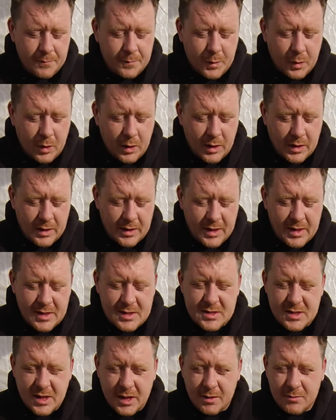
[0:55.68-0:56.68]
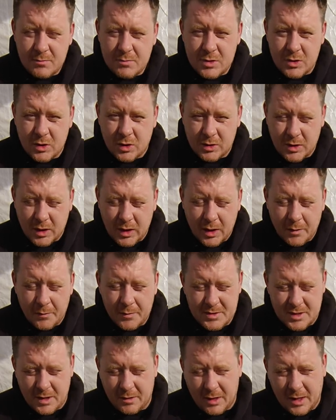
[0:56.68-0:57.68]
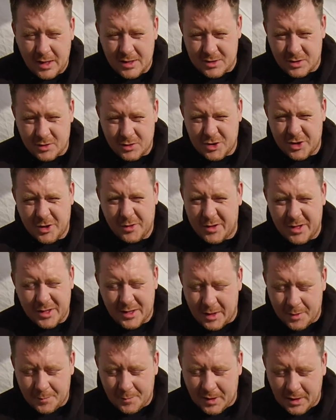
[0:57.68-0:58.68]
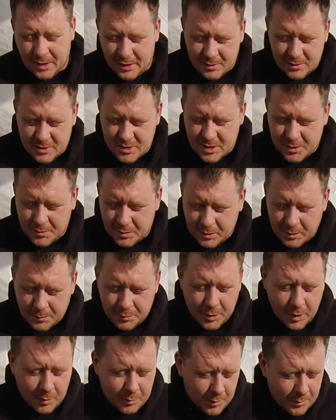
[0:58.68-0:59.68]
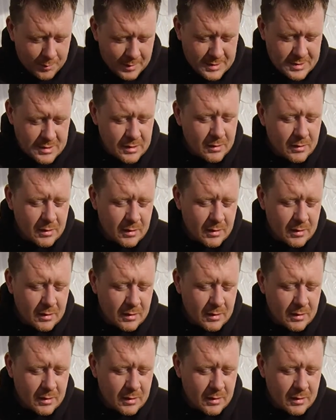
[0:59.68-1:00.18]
but I need to sort the lowers out, as I'll show you in a minute. You'll see what the problem is.